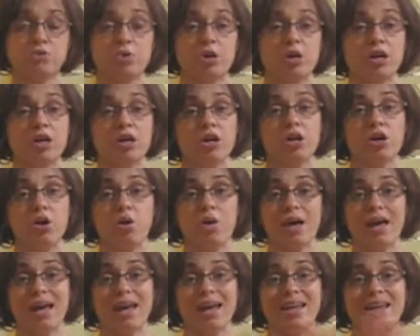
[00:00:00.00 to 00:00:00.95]
we're going to go
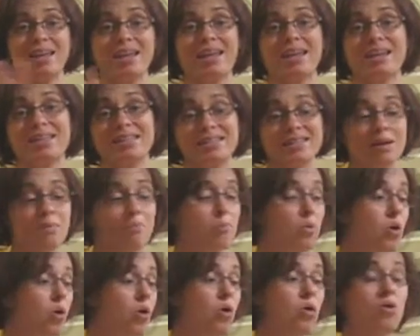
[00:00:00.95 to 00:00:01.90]
ahead and
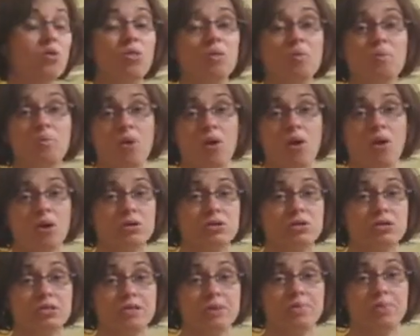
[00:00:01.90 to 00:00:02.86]
assemble the
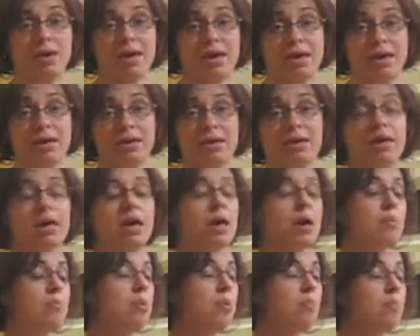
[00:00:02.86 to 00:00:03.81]
bars to bake.
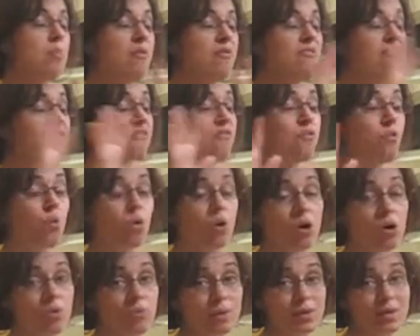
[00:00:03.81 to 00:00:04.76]
But
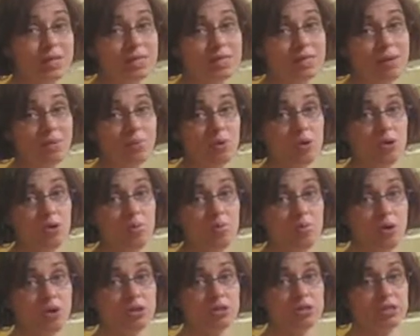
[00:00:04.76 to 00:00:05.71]
before we assemble the
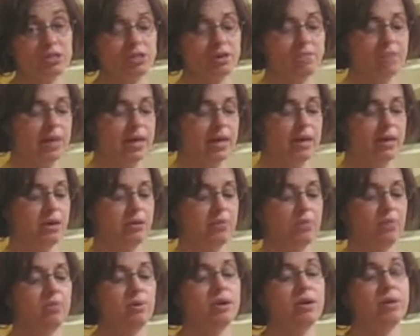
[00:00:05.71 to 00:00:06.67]
bars to bake,
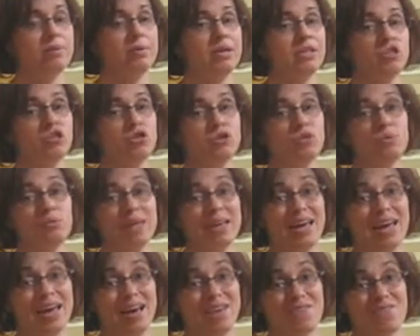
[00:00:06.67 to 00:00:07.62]
we want to make sure we
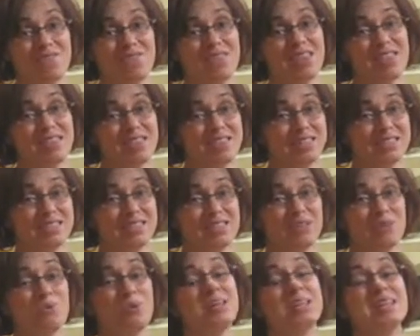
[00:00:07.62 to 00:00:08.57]
have the things
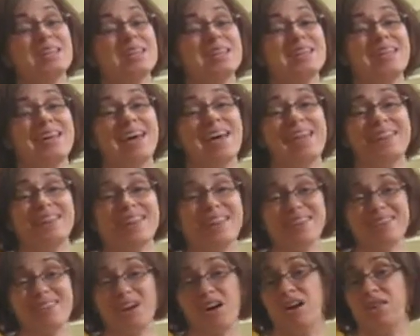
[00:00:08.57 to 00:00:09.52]
that we need and
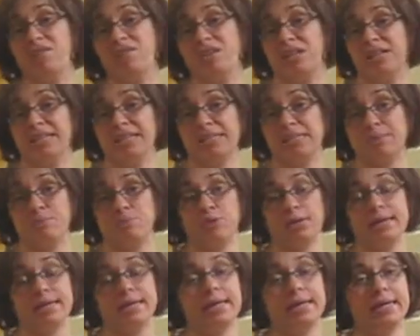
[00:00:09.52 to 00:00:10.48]
that the oven is
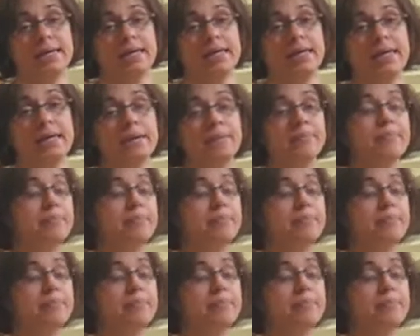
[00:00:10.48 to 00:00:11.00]
preheating.